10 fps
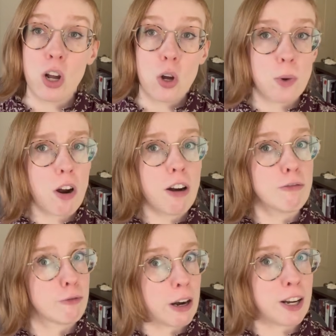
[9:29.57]
we are
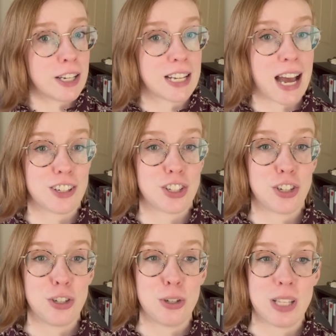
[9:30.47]
very attached
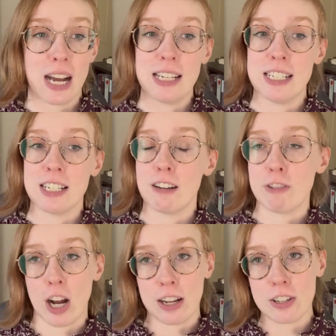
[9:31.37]
to the idea of
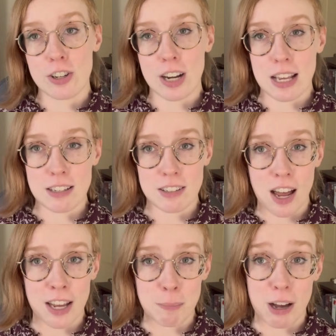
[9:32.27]
childhood as a
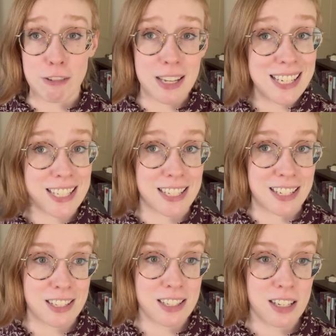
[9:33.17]
time of
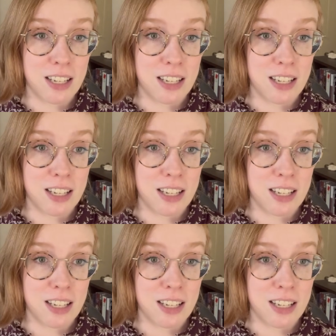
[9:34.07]
innocence.